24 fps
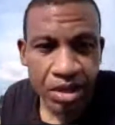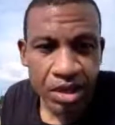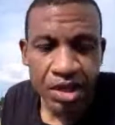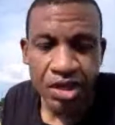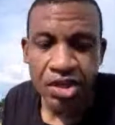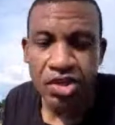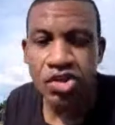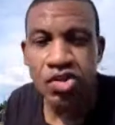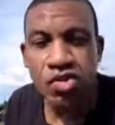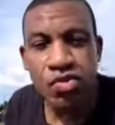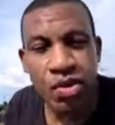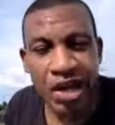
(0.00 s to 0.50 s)

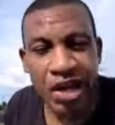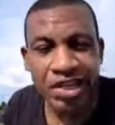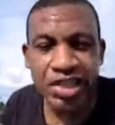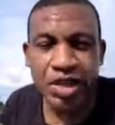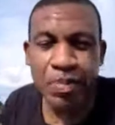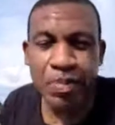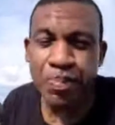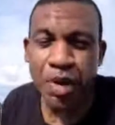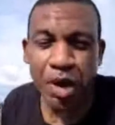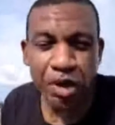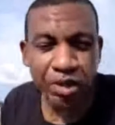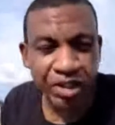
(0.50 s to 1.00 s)
you ain't
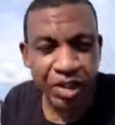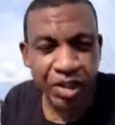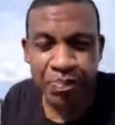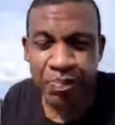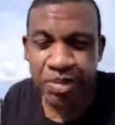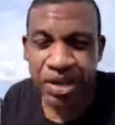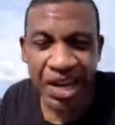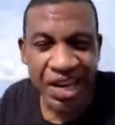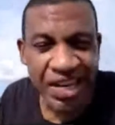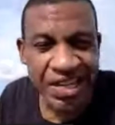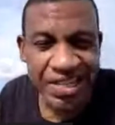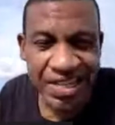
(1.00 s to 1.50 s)
supposed to
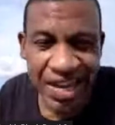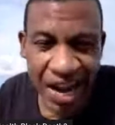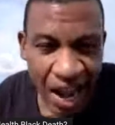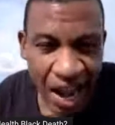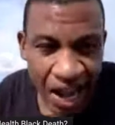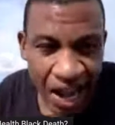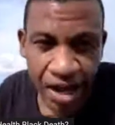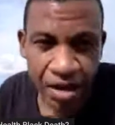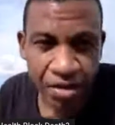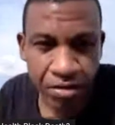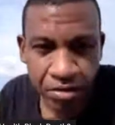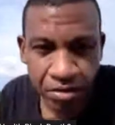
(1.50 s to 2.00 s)
play
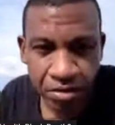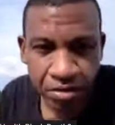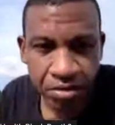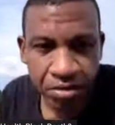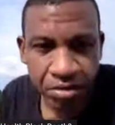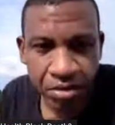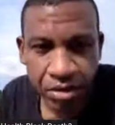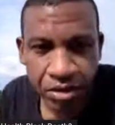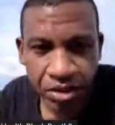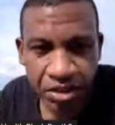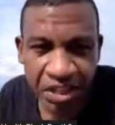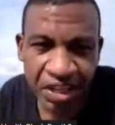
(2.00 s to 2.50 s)
down
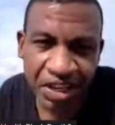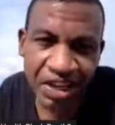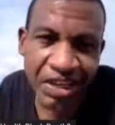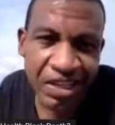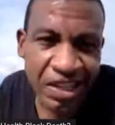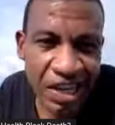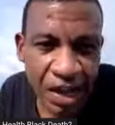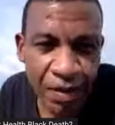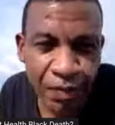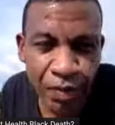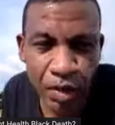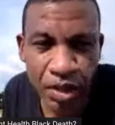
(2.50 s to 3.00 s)
to the
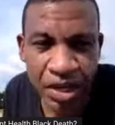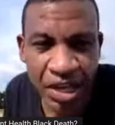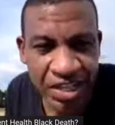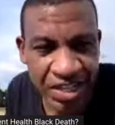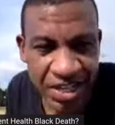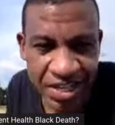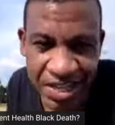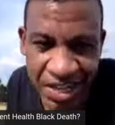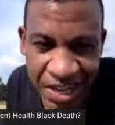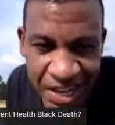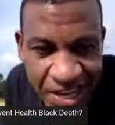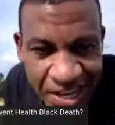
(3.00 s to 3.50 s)
level because
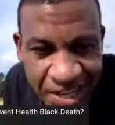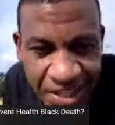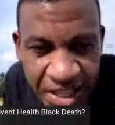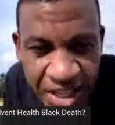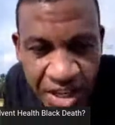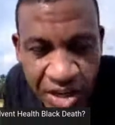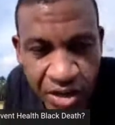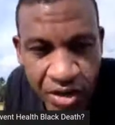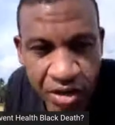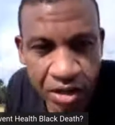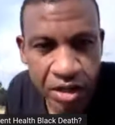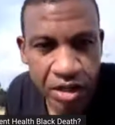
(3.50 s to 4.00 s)
it's
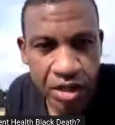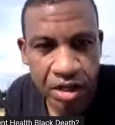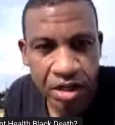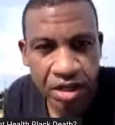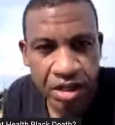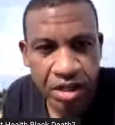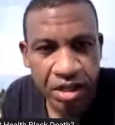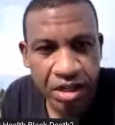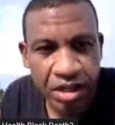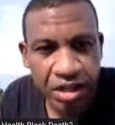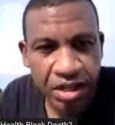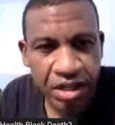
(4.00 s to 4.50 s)
easier.
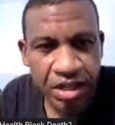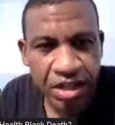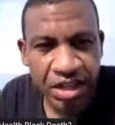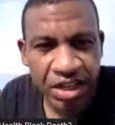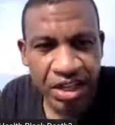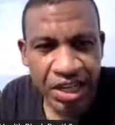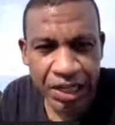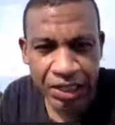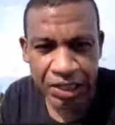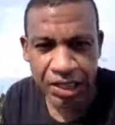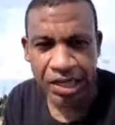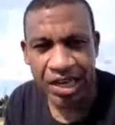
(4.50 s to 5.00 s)

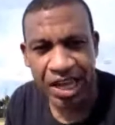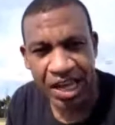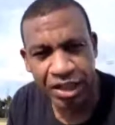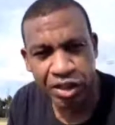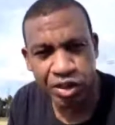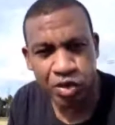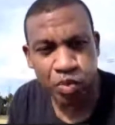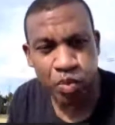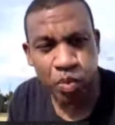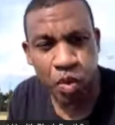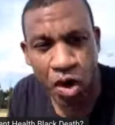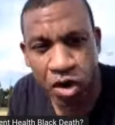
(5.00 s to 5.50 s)
It's
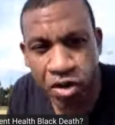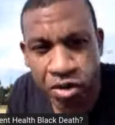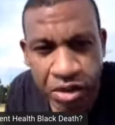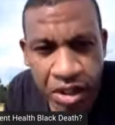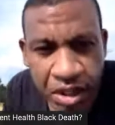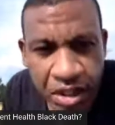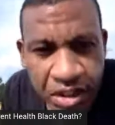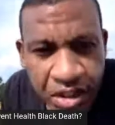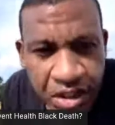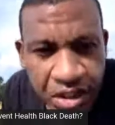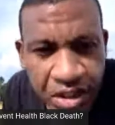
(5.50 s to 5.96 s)
less work.